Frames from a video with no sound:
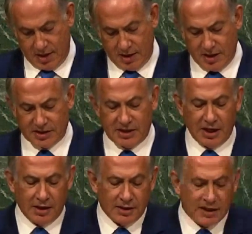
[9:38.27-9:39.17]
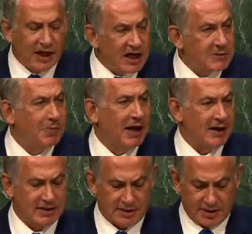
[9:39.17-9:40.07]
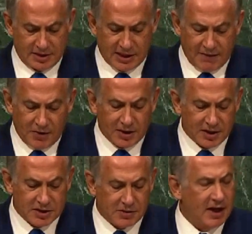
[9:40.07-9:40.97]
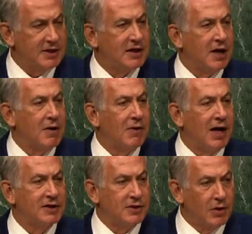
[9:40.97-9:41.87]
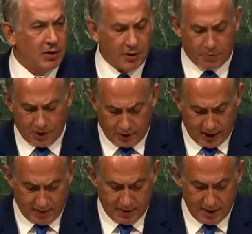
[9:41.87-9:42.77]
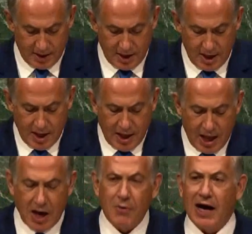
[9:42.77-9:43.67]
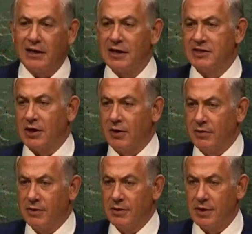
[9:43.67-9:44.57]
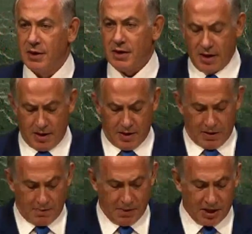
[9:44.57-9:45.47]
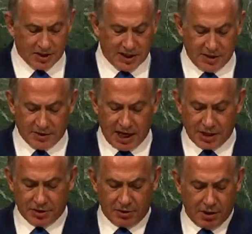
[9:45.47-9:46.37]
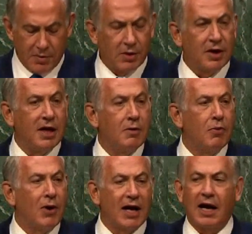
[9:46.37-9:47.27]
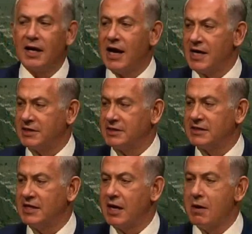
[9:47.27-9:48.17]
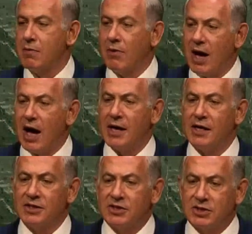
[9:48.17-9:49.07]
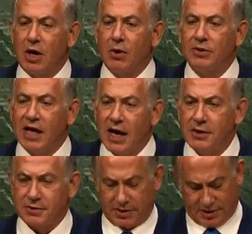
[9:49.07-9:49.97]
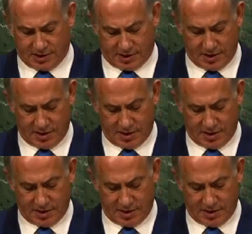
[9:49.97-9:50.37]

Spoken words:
This deal does place several constraints on Iran's nuclear program, and rightly so, because the international community recognizes that Iran is so dangerous.